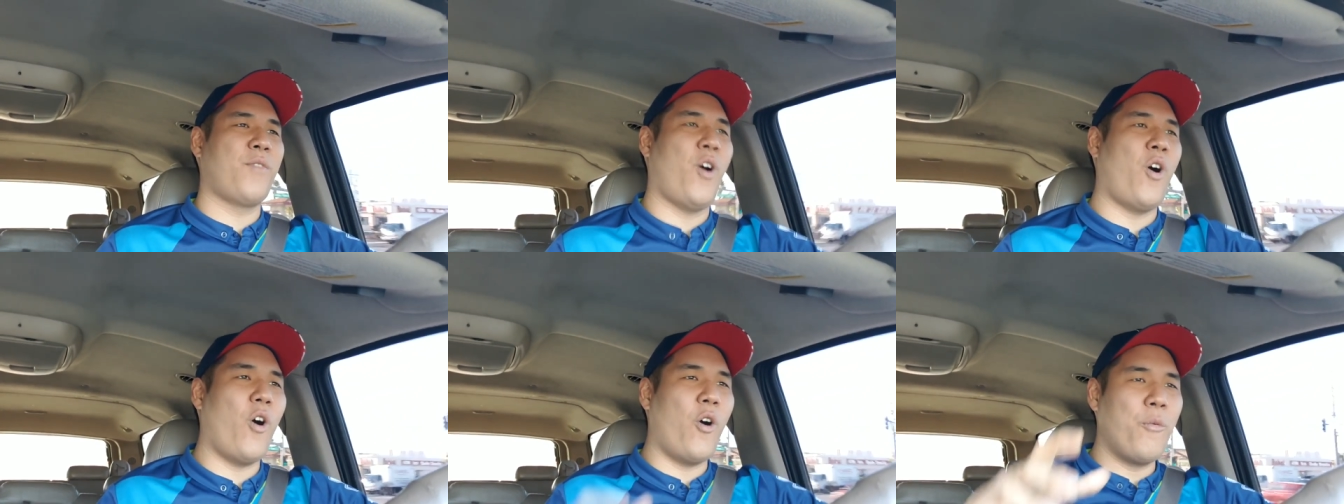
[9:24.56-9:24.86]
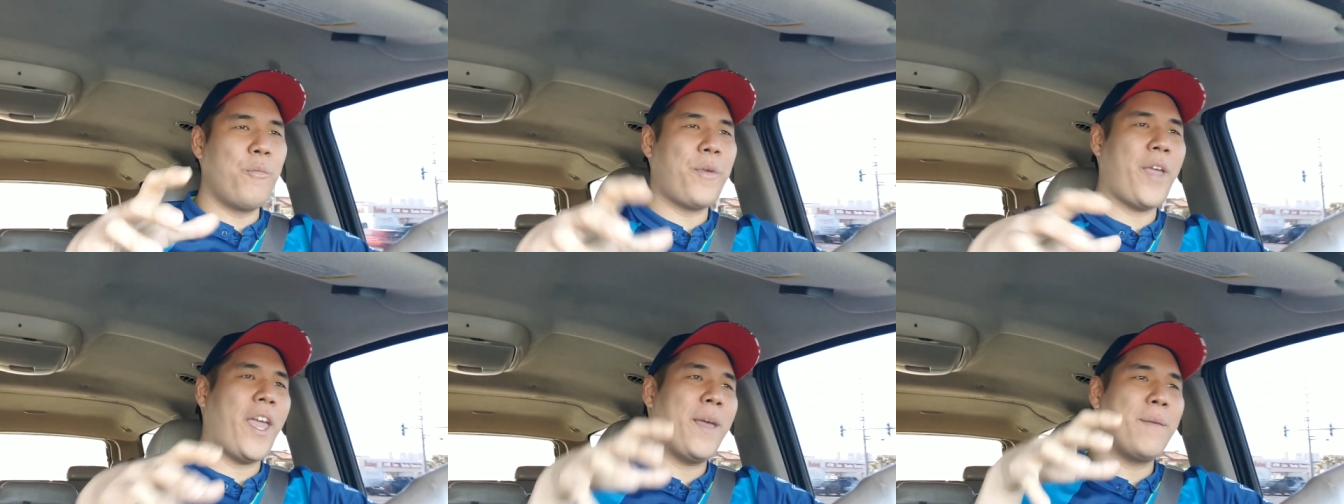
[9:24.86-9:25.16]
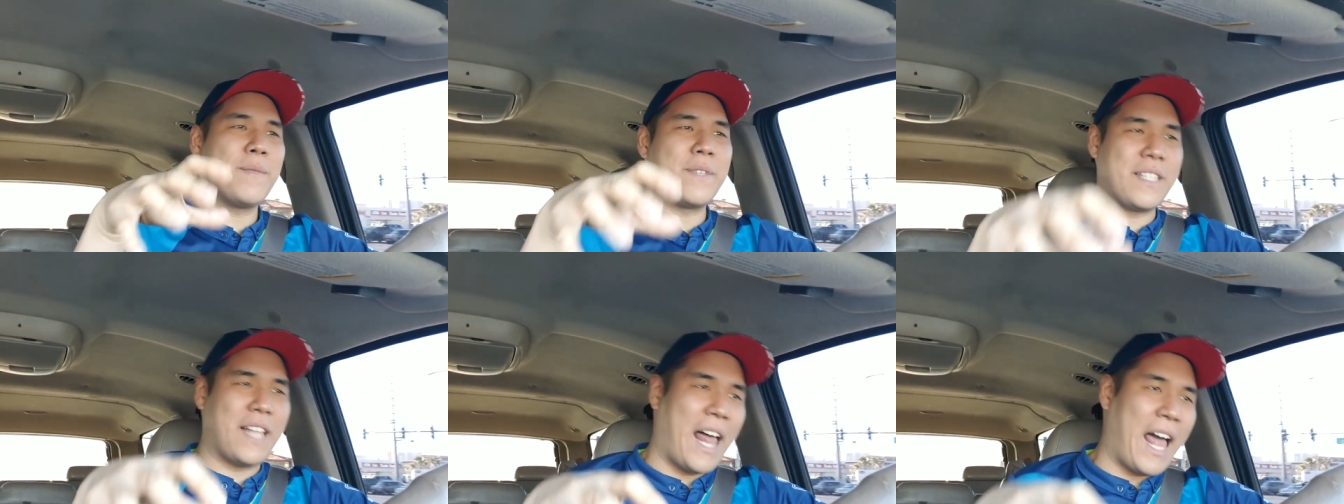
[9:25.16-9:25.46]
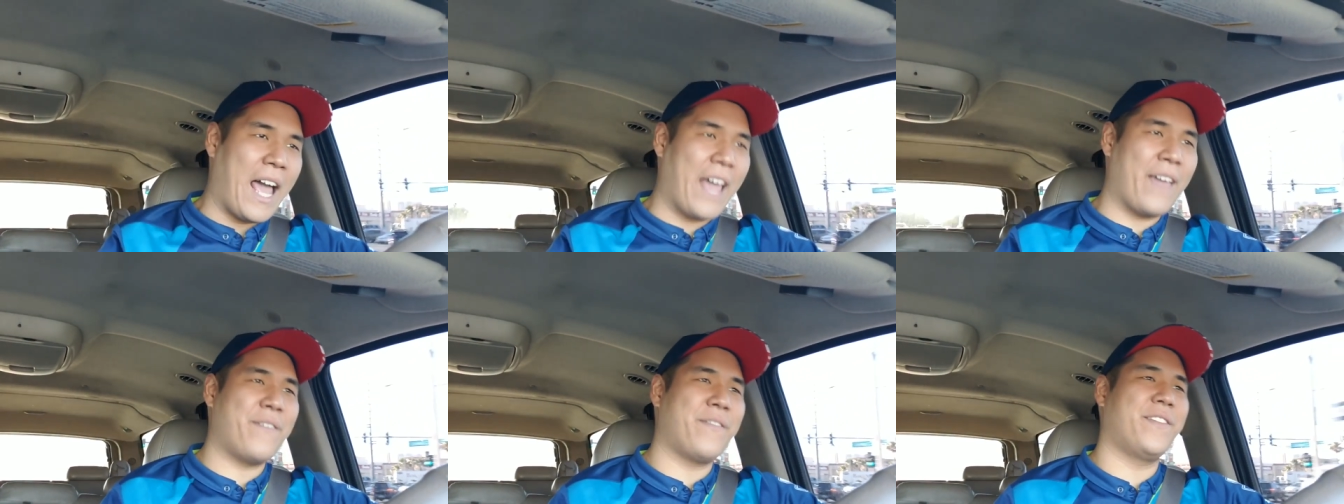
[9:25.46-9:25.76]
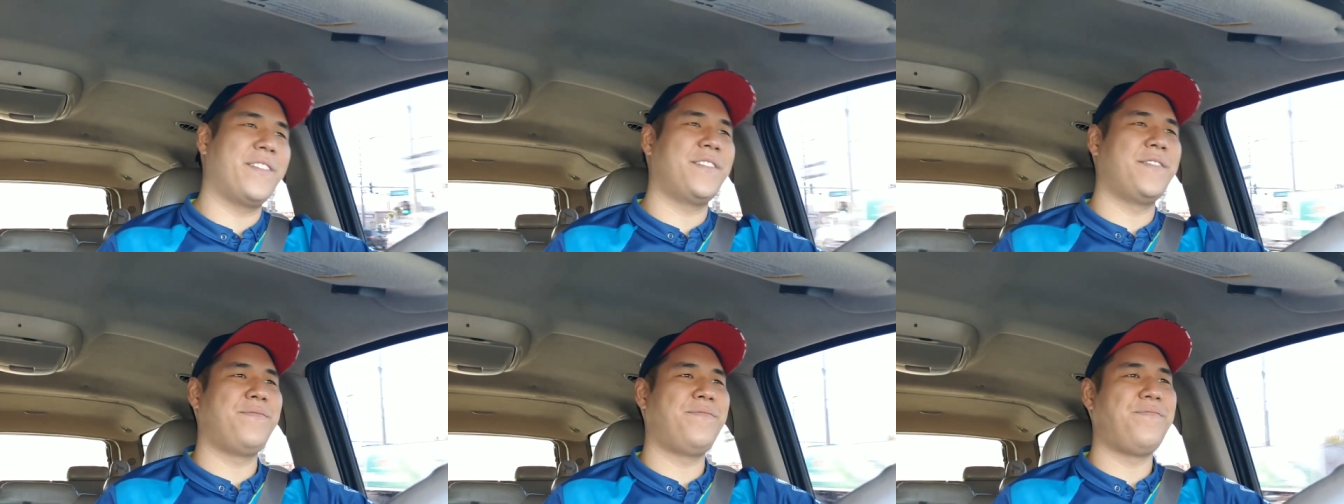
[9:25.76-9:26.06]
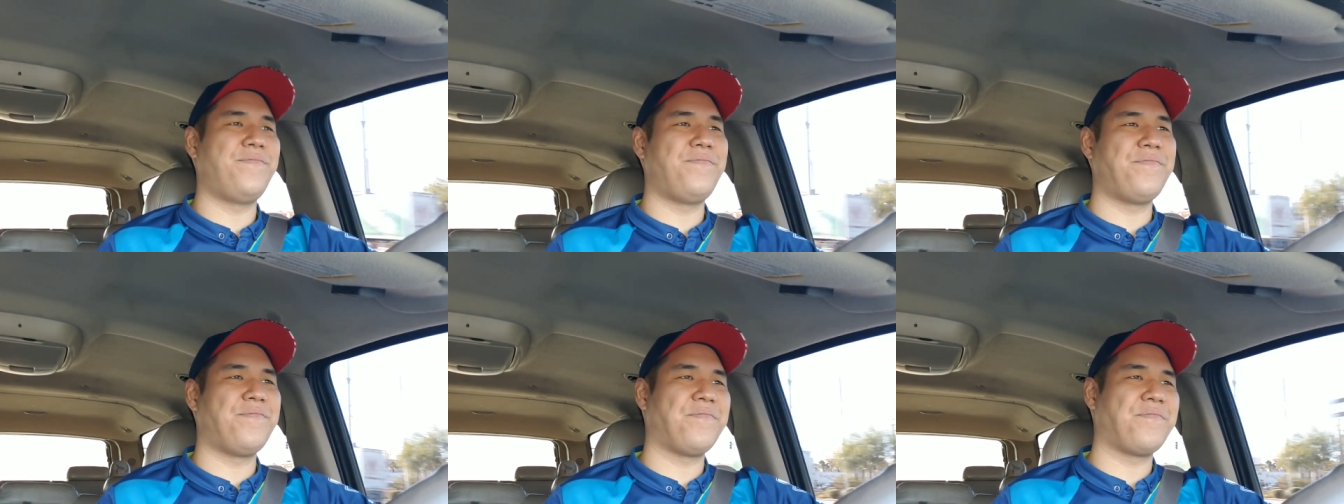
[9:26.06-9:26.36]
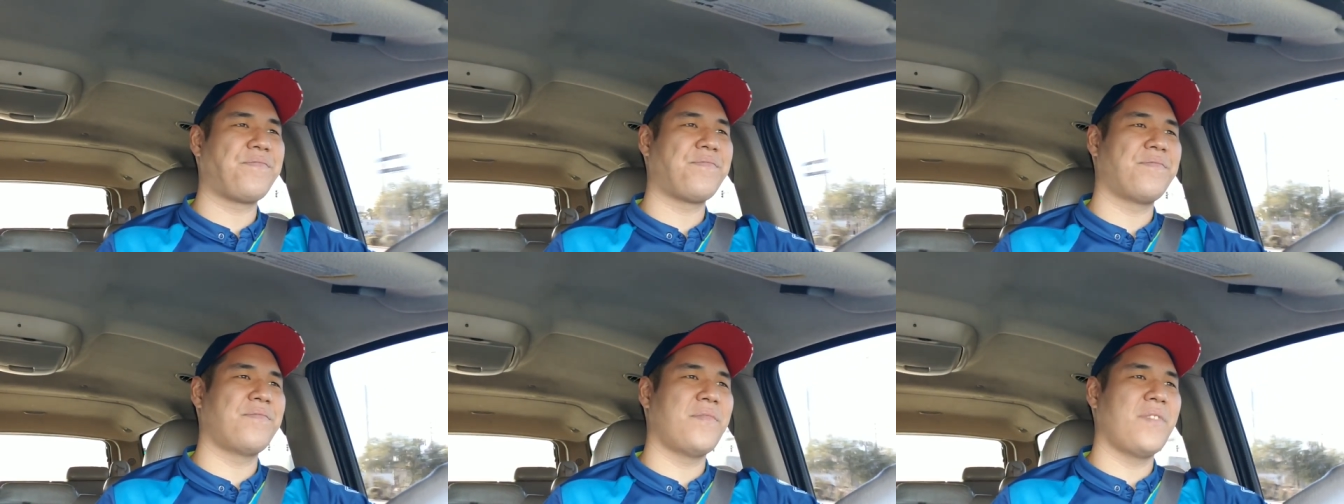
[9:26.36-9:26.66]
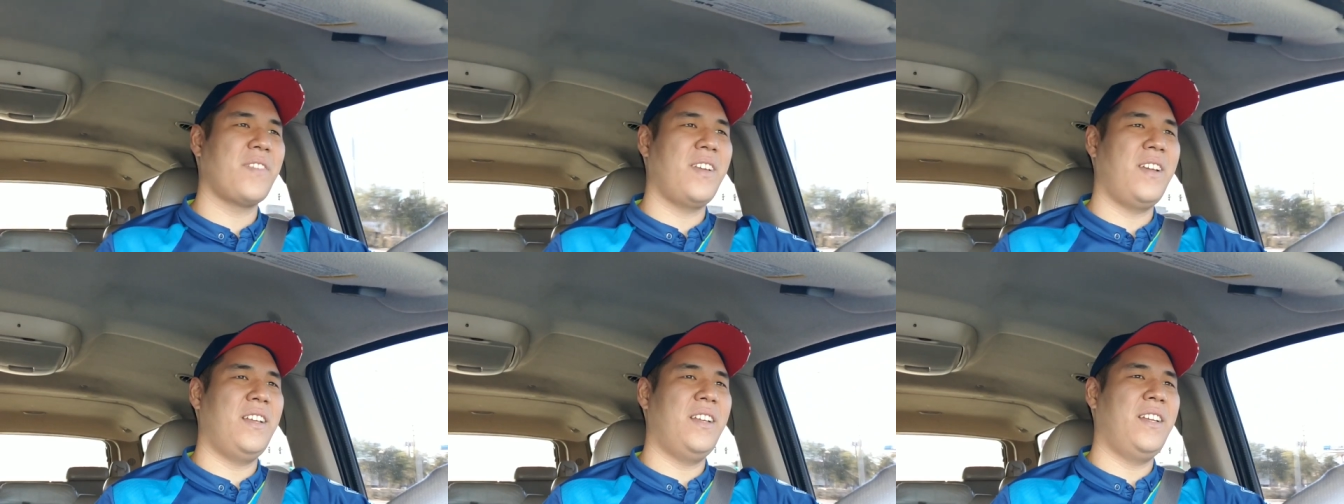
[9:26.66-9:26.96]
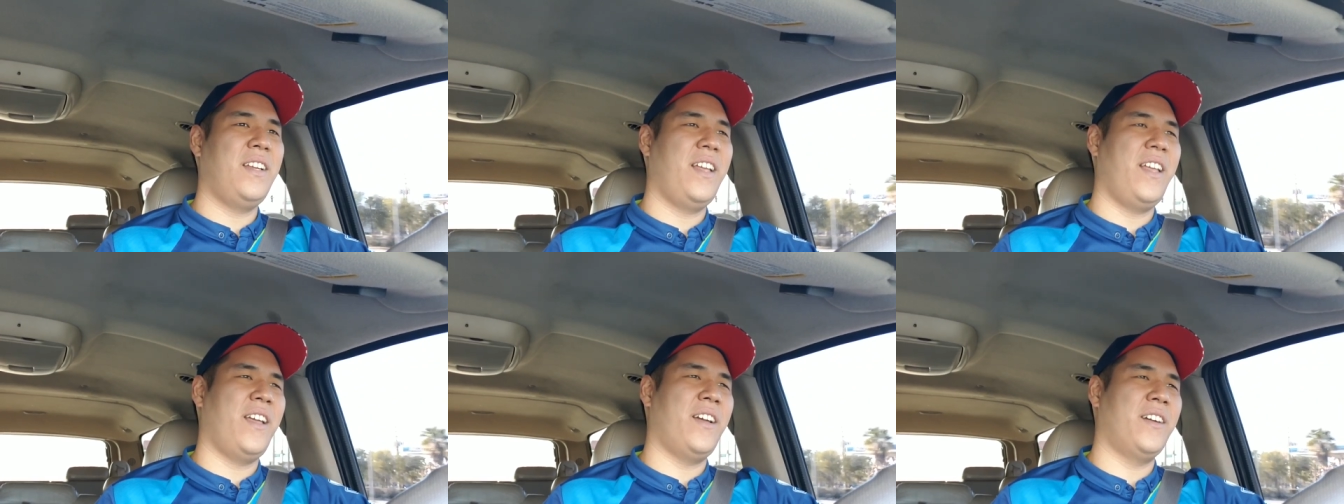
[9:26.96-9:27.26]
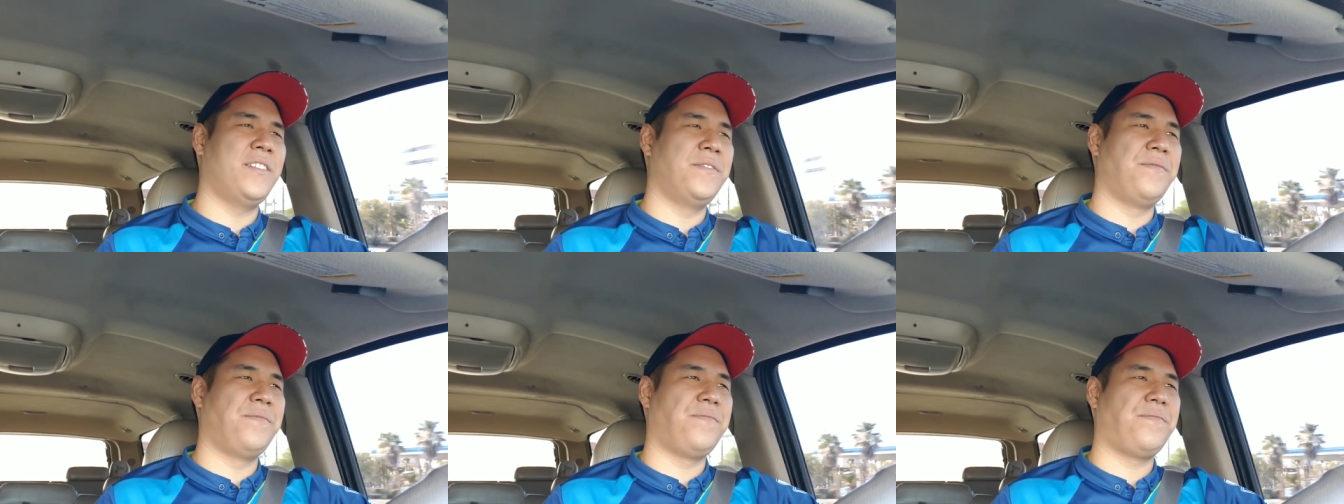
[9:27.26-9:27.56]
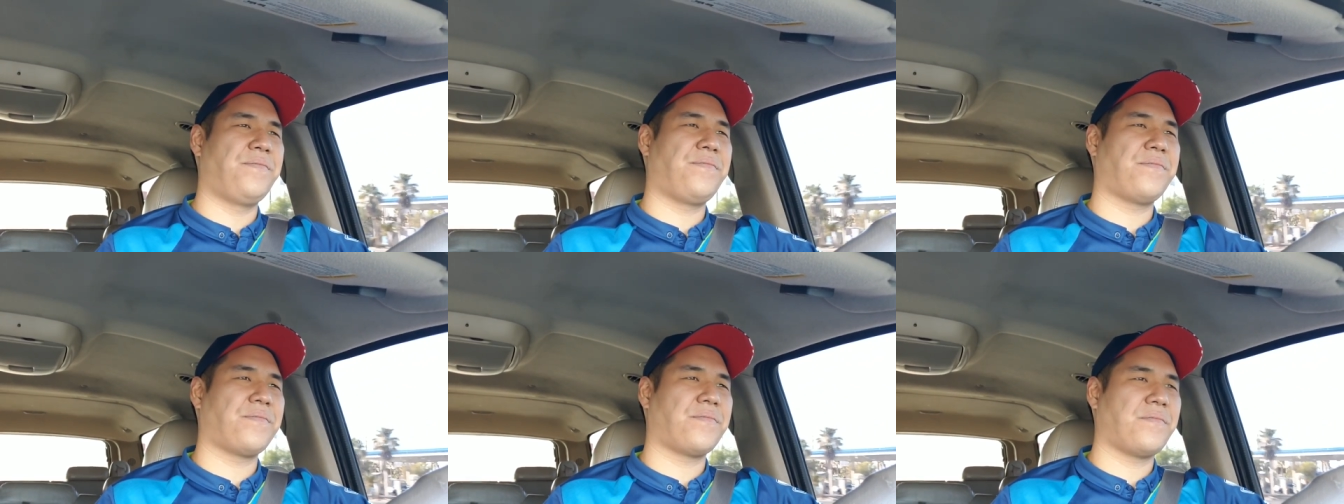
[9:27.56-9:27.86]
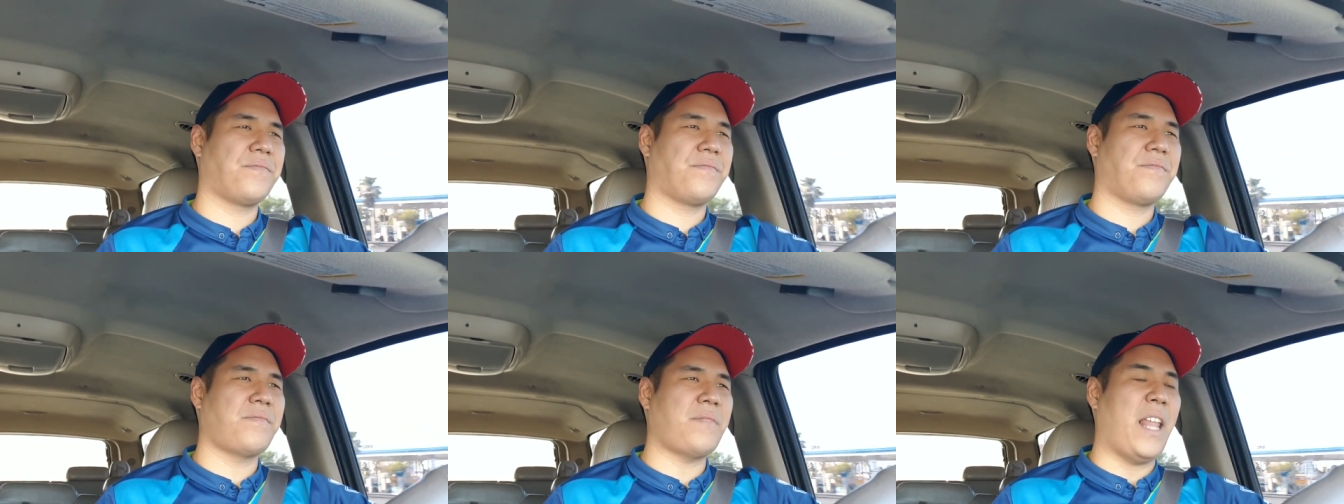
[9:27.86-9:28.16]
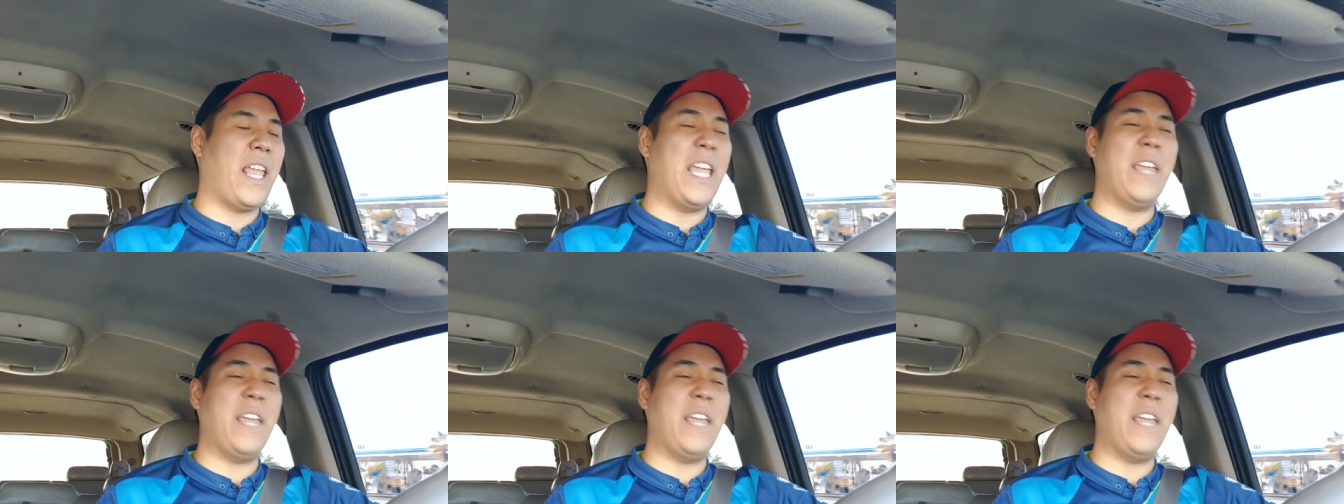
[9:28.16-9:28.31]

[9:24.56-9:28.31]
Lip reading: home games live. You know?